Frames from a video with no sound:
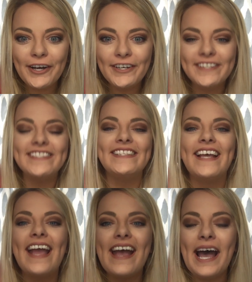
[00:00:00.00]
girls.
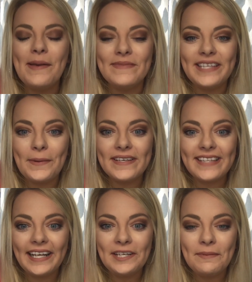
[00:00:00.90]
I'm so
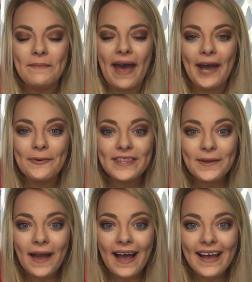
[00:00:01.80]
excited to be back with
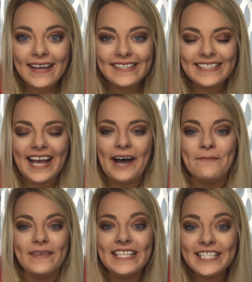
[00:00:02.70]
you guys. I
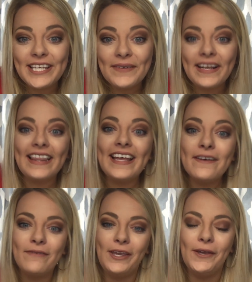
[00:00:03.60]
miss you and I
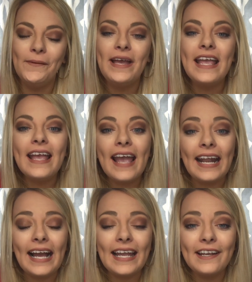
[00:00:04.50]
love you,
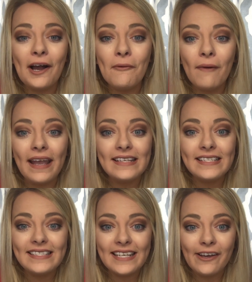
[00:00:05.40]
and I cannot wait
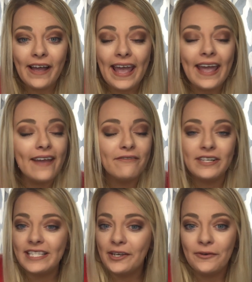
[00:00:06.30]
to see
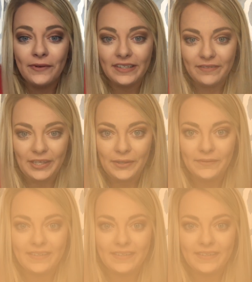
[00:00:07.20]
every single one of you.